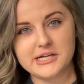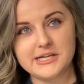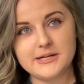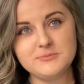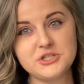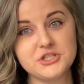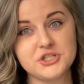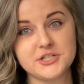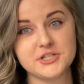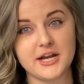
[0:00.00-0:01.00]
And I'm just
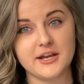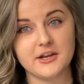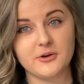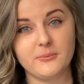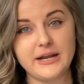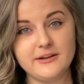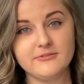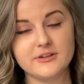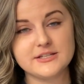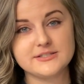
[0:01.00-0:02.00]
chit chatting here, waiting
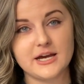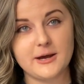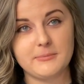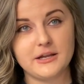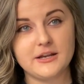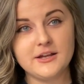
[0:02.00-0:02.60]
for this to happen.